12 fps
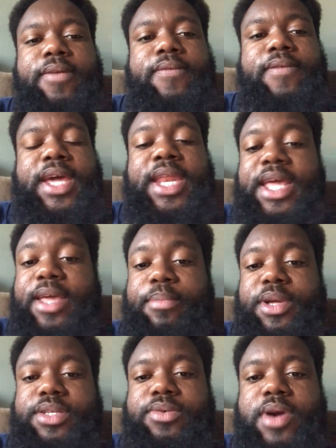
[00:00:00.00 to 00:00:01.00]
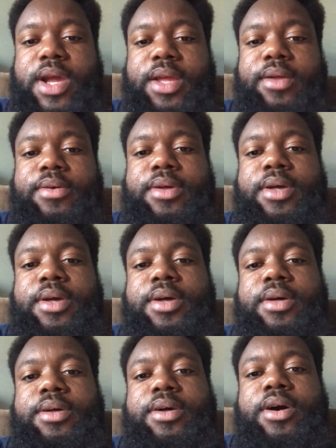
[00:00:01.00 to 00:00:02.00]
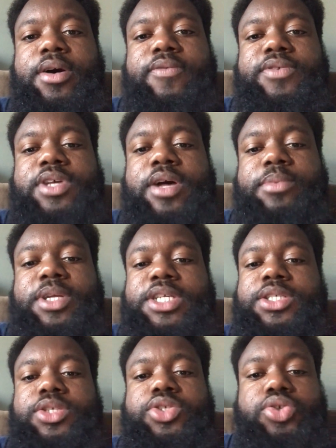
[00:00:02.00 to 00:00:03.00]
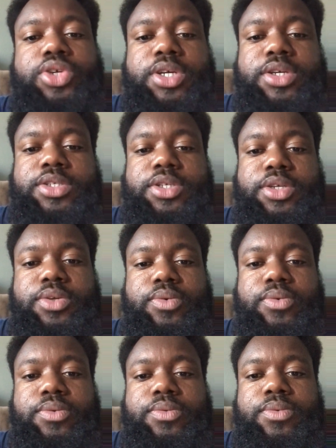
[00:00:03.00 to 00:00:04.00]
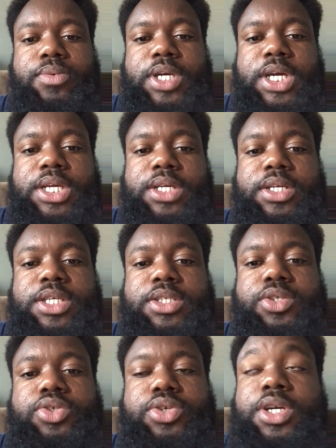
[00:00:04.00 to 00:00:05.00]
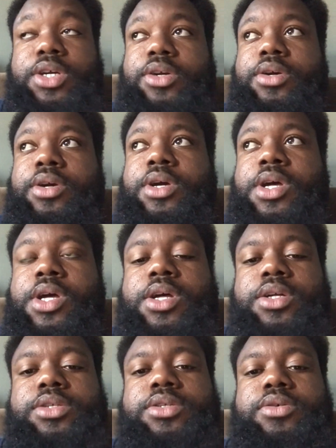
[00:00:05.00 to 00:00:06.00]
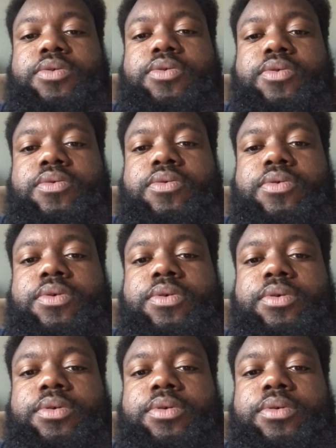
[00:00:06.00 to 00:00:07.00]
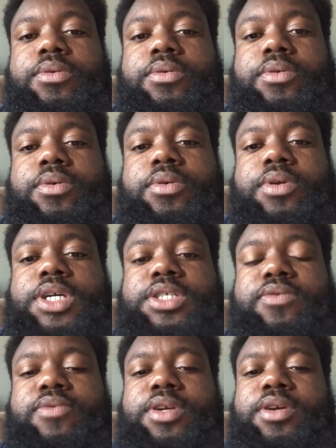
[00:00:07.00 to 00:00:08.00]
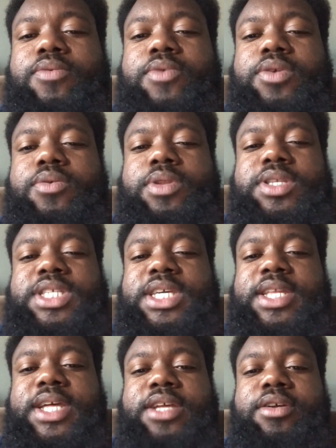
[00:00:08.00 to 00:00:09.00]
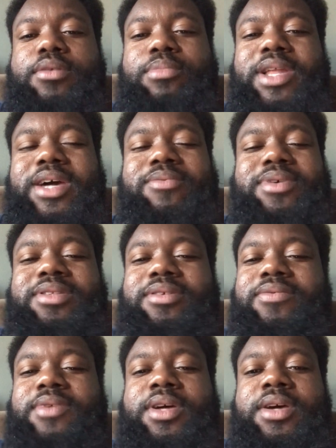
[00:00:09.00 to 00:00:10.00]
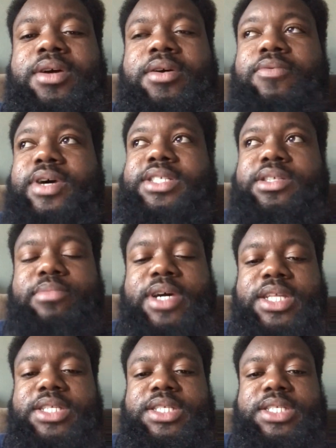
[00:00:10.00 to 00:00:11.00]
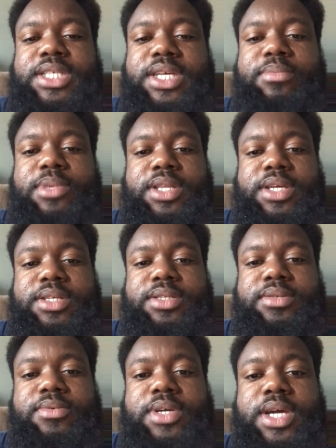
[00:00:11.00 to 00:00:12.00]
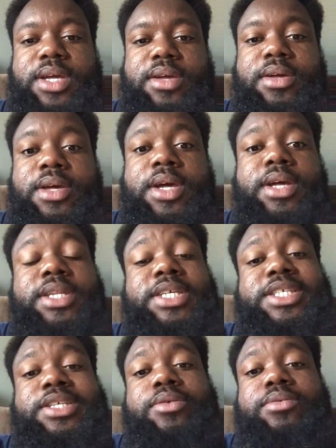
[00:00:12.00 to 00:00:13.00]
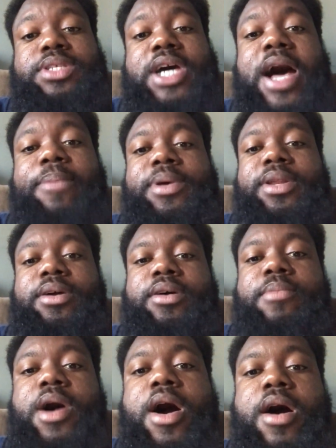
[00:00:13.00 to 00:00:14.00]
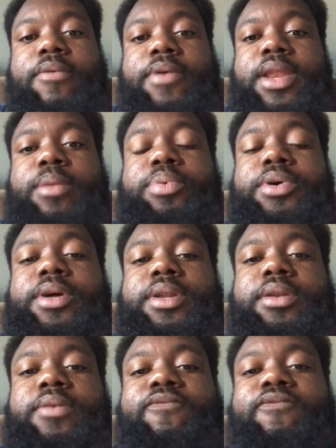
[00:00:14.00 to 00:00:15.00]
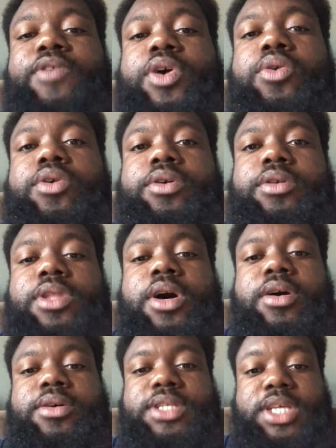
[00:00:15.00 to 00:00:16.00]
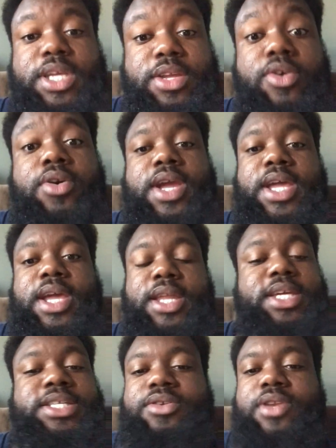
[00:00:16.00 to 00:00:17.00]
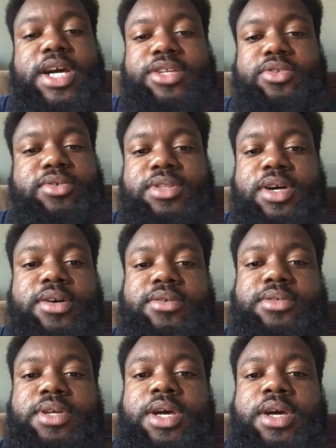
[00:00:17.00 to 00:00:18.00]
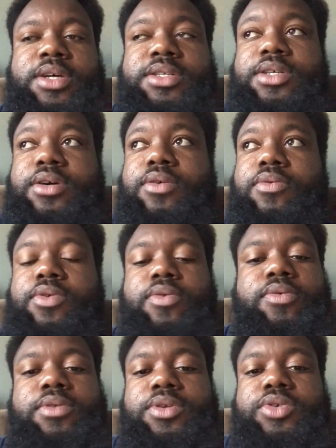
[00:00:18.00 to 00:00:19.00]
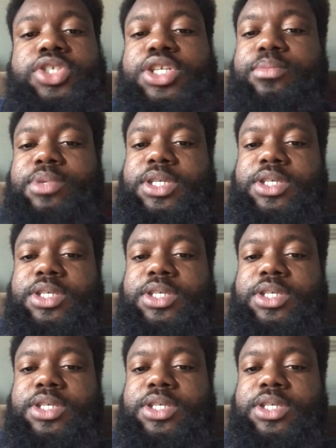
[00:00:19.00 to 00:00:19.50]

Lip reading: that image, right, of something, it's a trigger to you. Okay, it's a trigger to, because when you see that, you're gonna be like, what the, why somebody just send me this? Okay, this is on top of them already putting vulgar thoughts in your head. These are not your thoughts, so you shouldn't be